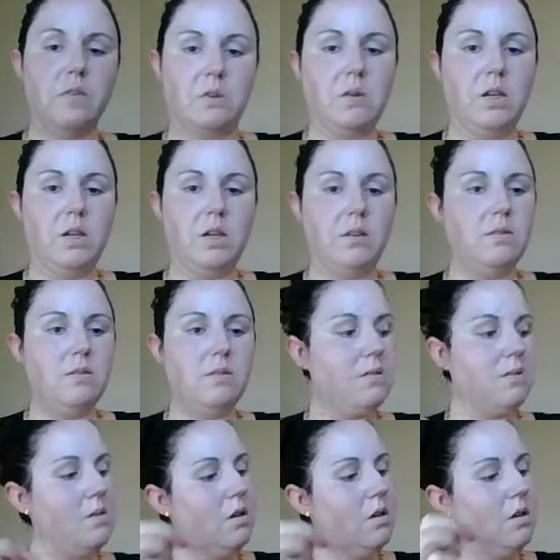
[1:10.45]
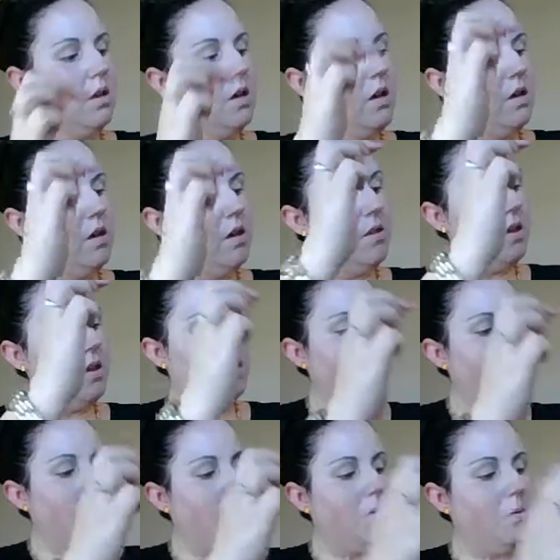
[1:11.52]
crease.
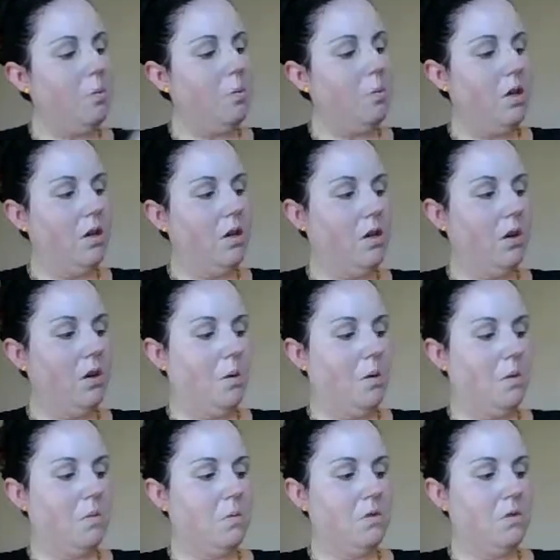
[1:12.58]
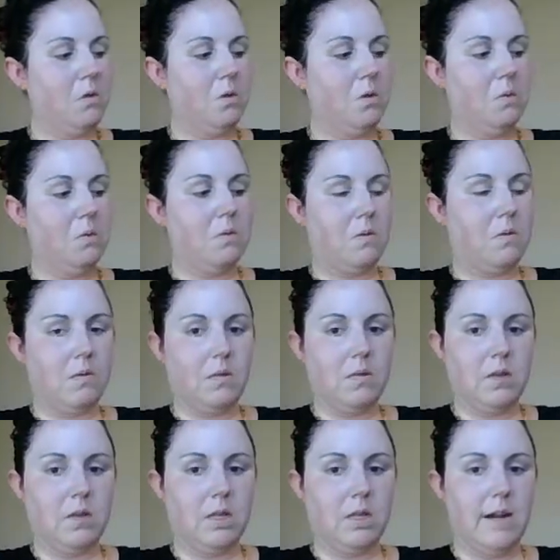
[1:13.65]
Then we go to
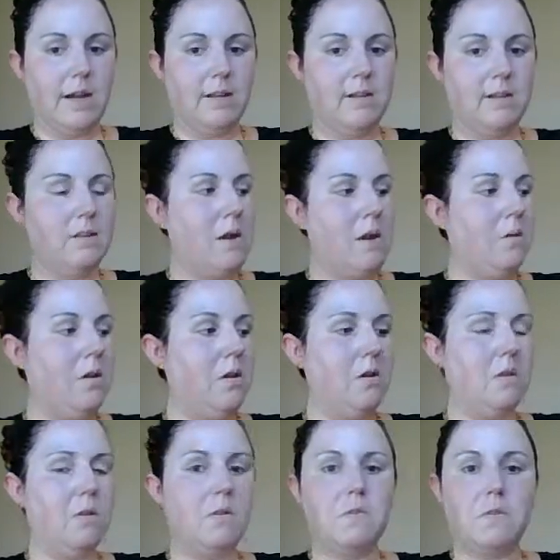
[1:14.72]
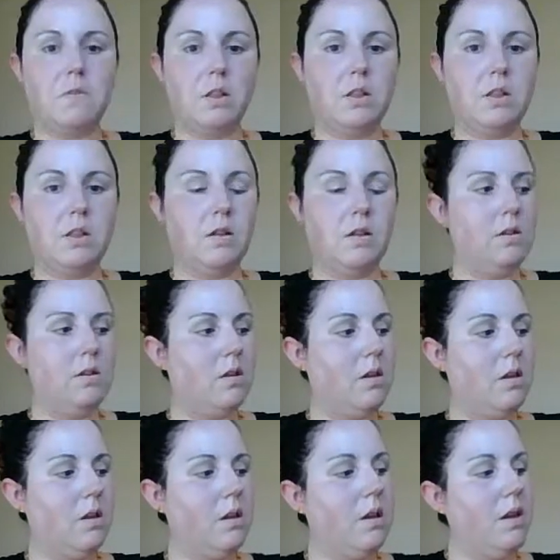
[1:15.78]
the lightest down here for the lid.
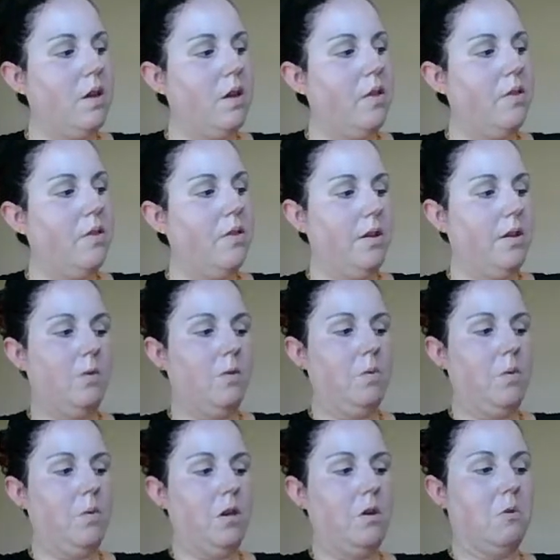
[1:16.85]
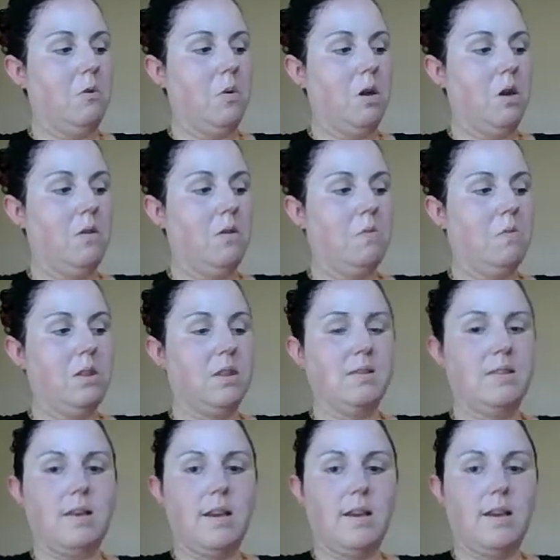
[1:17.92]
Then we go in with the
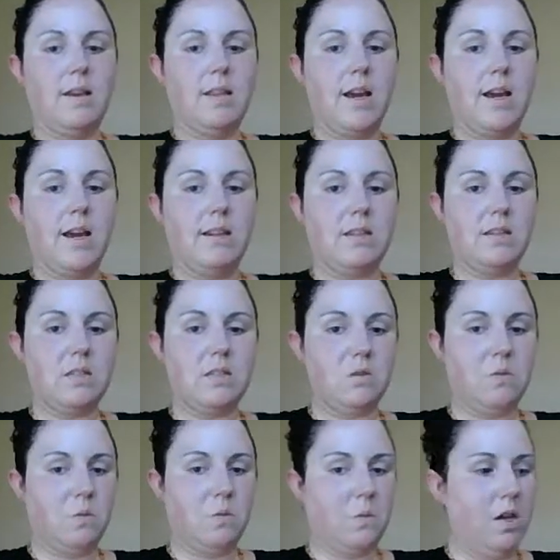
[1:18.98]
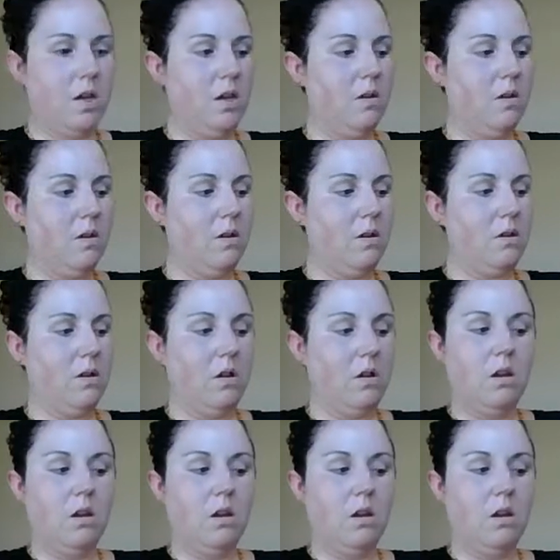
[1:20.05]
second lightest right here